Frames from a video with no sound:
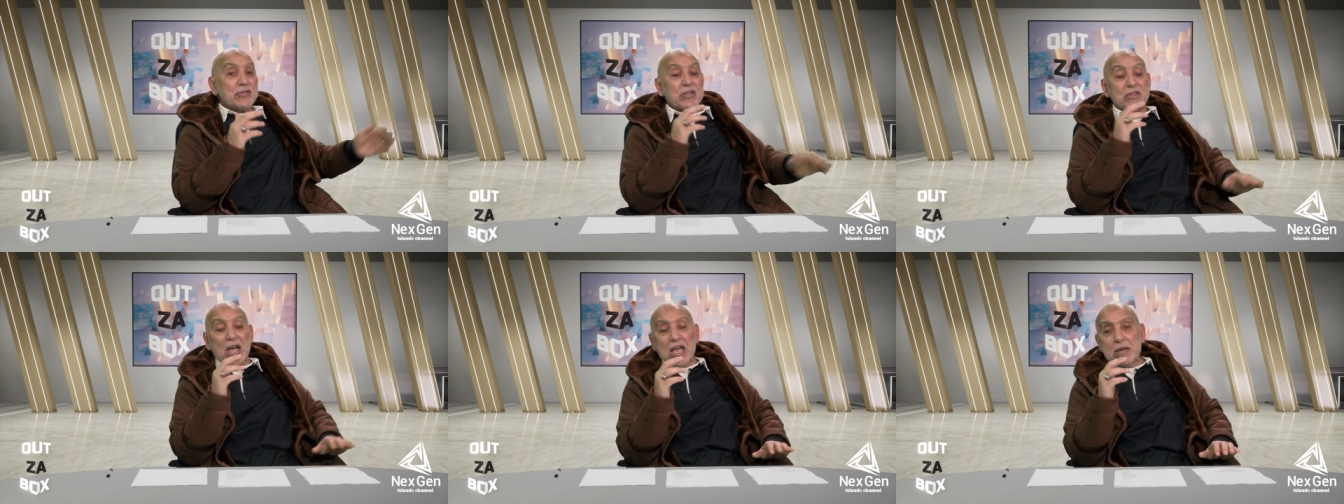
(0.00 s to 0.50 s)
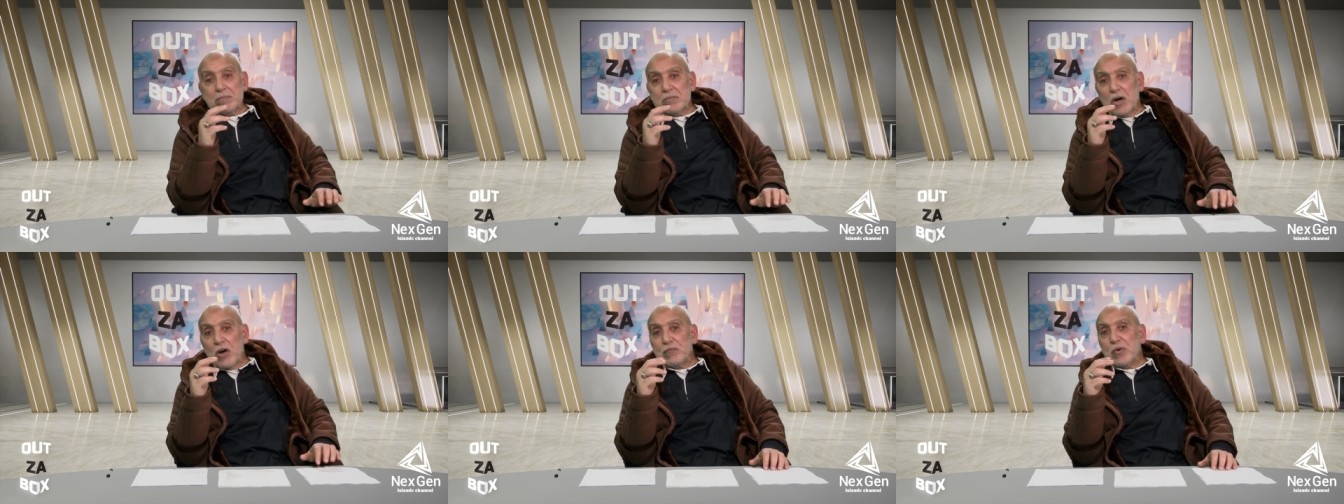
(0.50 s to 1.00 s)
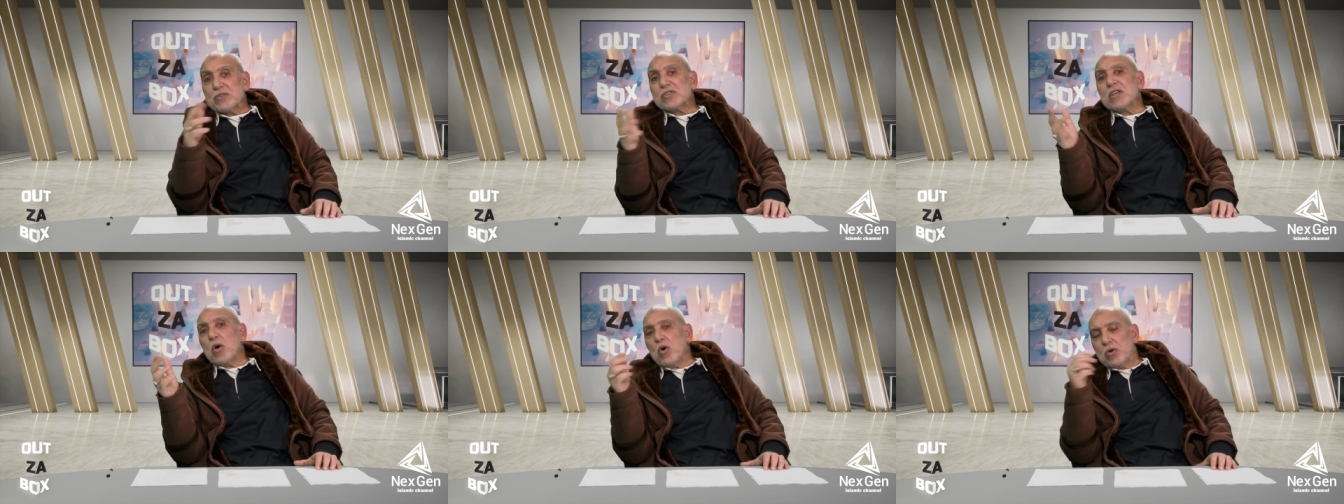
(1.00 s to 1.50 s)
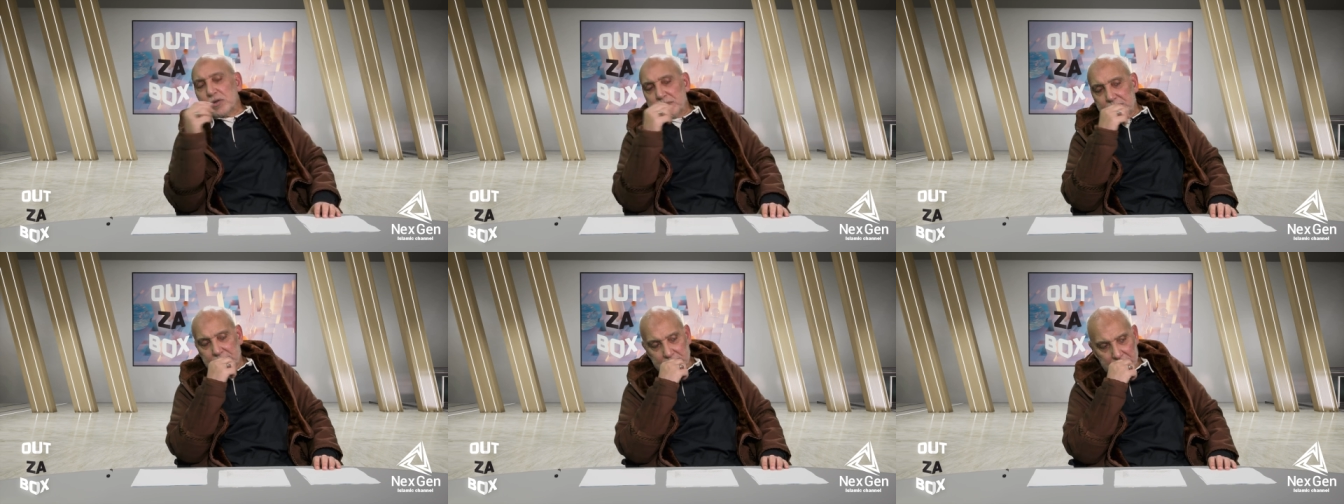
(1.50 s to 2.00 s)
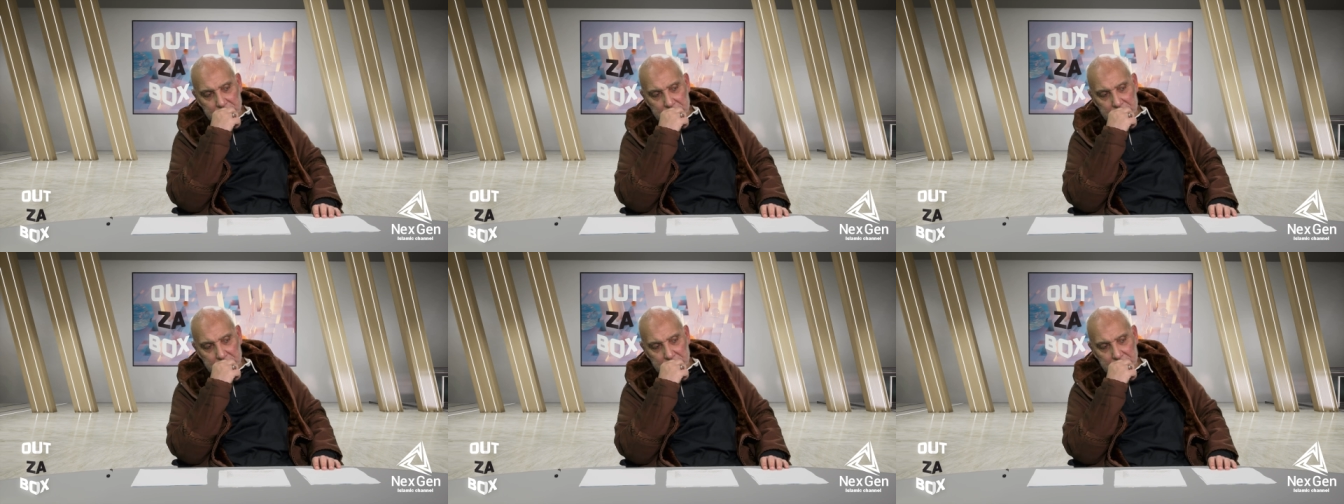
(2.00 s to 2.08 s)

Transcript: At the time of Bosnia War,